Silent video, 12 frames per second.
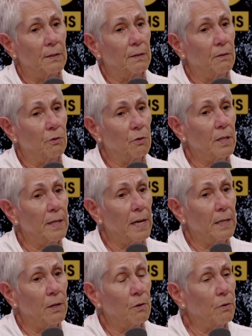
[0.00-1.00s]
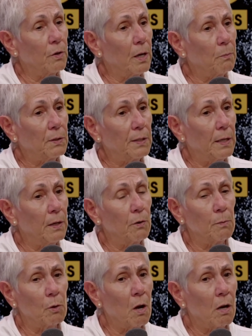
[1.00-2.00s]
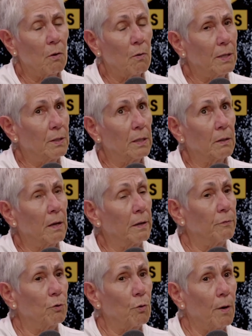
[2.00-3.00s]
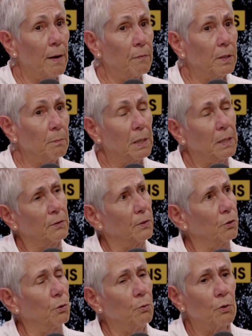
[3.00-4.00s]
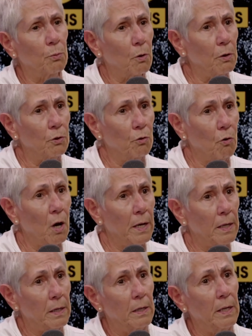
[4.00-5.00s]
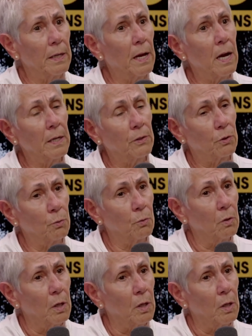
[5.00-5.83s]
during that year that I was there in Morocco, I did a lot of traveling because the students were on strike in the high school.